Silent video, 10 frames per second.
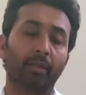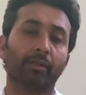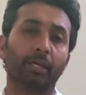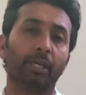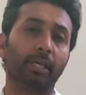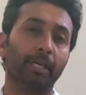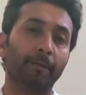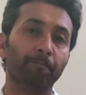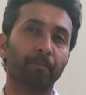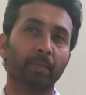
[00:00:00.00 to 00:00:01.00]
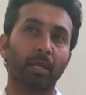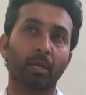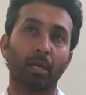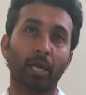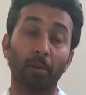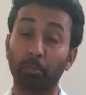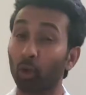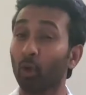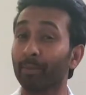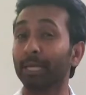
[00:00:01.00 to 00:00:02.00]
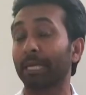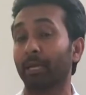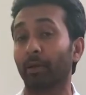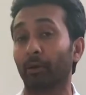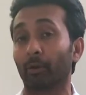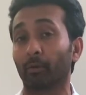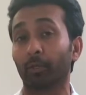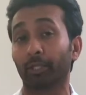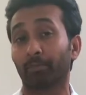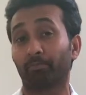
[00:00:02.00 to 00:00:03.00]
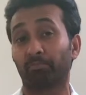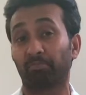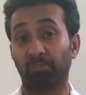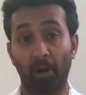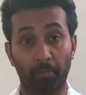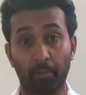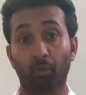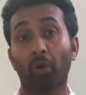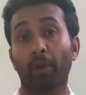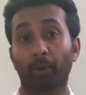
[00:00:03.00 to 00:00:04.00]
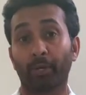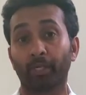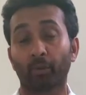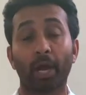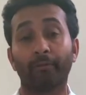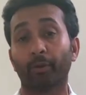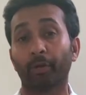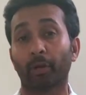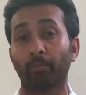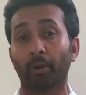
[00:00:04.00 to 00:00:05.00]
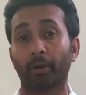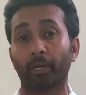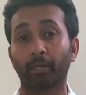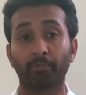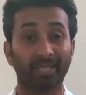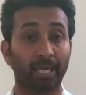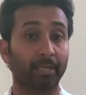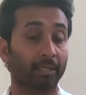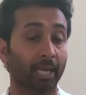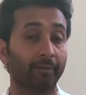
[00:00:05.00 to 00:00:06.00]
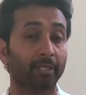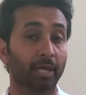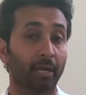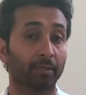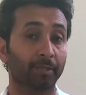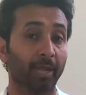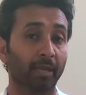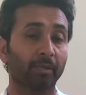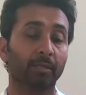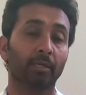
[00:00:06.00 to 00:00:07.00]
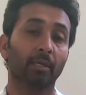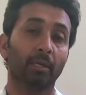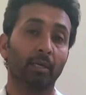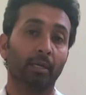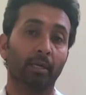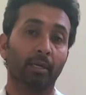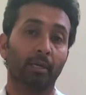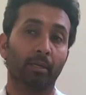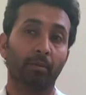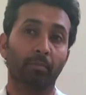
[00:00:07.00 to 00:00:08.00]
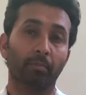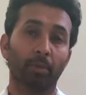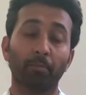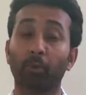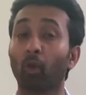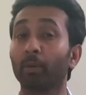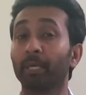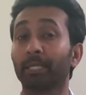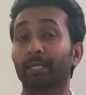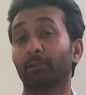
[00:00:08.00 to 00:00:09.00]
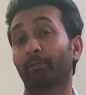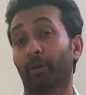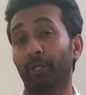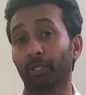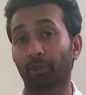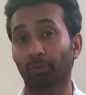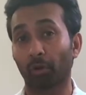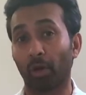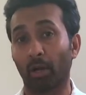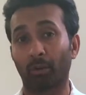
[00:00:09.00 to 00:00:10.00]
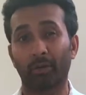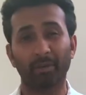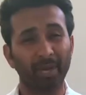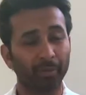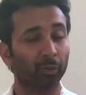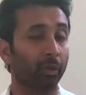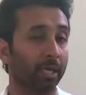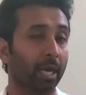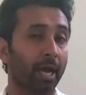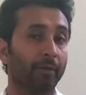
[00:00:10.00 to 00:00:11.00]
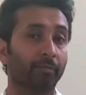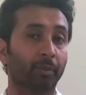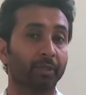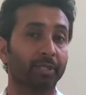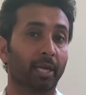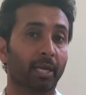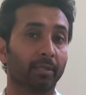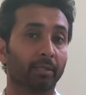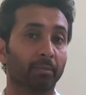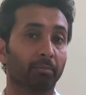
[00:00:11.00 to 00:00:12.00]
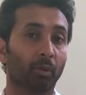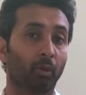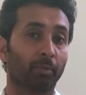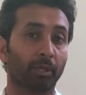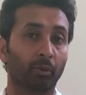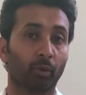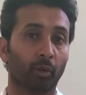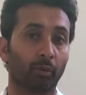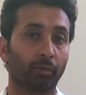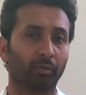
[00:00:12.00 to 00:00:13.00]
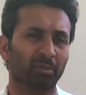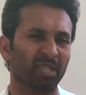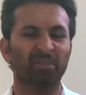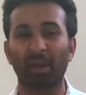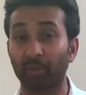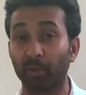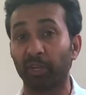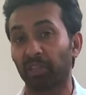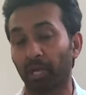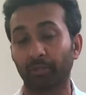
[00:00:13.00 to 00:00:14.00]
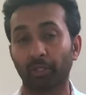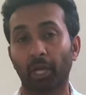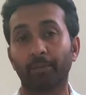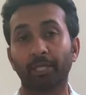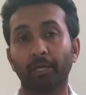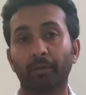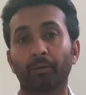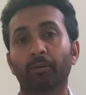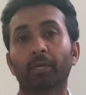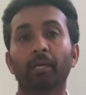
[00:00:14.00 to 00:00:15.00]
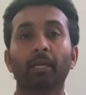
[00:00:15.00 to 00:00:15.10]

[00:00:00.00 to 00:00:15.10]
the employment here, which is our primary driver in our market besides lifestyle demand, employment is still very strong. We're at about 3.5% employment growth, which means about 30,000 jobs a year.